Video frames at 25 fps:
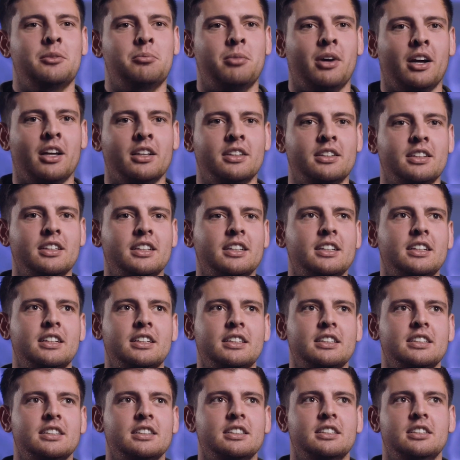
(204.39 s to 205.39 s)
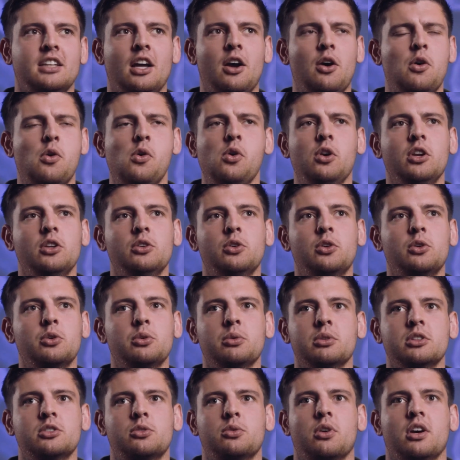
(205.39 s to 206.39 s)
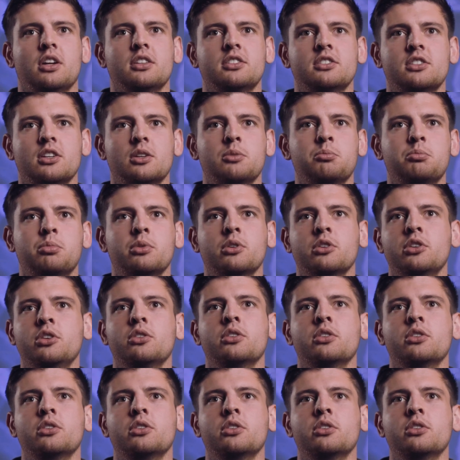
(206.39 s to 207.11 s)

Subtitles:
But now, all in all, it was quite simple.